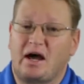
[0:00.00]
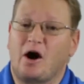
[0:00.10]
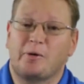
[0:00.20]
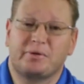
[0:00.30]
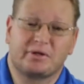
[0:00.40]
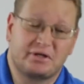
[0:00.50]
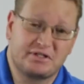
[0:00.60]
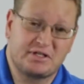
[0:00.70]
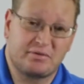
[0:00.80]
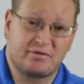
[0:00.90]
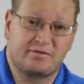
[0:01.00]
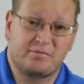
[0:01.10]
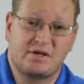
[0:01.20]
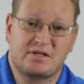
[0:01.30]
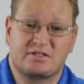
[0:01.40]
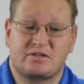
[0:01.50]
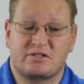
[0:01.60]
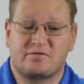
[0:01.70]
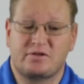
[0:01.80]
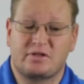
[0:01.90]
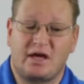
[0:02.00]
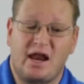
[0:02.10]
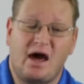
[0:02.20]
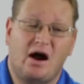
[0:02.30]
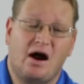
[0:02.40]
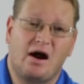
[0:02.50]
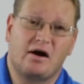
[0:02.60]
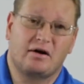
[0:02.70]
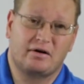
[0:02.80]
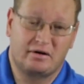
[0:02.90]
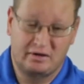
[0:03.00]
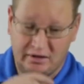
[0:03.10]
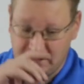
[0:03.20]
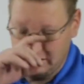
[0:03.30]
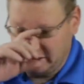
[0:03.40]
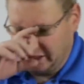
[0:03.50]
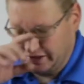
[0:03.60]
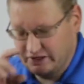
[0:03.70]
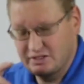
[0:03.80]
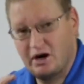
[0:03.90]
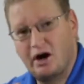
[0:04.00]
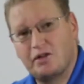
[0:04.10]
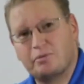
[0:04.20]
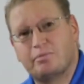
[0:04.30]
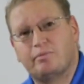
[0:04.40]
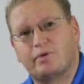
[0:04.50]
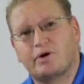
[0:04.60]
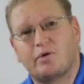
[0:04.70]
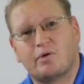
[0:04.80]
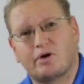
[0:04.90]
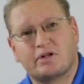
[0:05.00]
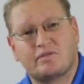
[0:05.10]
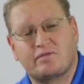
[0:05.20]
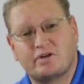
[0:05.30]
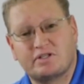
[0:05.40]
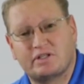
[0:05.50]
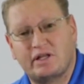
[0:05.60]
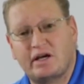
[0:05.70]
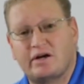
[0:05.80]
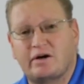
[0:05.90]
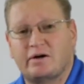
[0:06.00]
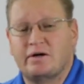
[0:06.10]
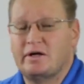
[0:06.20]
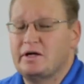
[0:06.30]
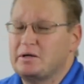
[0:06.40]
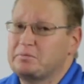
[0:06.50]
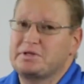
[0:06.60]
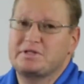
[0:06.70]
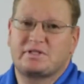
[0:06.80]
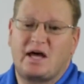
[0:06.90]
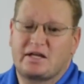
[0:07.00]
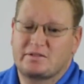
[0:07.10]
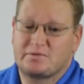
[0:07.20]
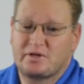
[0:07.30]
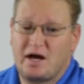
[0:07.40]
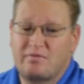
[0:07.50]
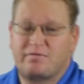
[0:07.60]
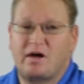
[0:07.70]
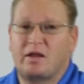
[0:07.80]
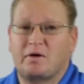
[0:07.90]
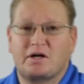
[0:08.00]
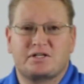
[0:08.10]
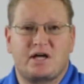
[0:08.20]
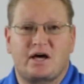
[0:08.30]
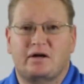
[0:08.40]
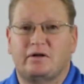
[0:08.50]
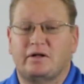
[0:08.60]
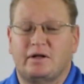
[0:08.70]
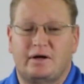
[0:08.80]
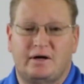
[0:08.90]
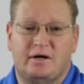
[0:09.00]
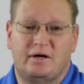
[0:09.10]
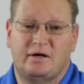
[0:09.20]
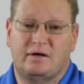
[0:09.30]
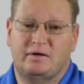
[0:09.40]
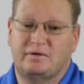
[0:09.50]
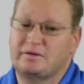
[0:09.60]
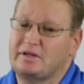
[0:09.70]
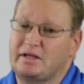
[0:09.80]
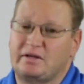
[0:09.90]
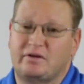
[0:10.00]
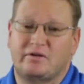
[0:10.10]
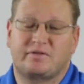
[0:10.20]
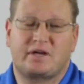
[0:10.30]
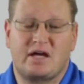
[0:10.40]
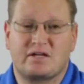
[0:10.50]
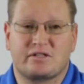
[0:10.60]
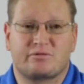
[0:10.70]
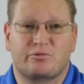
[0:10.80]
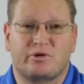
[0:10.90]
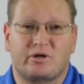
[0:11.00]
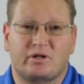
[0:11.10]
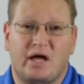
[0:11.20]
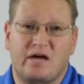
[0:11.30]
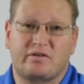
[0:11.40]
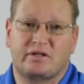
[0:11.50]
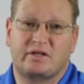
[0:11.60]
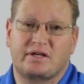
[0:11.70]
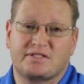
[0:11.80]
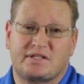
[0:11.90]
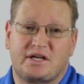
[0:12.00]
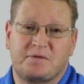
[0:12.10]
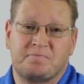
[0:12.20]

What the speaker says: I hope you learned something from this. Those of you that are looking at this on the recorded version later, please like, subscribe, follow our channel, and get notifications when we go live again next time.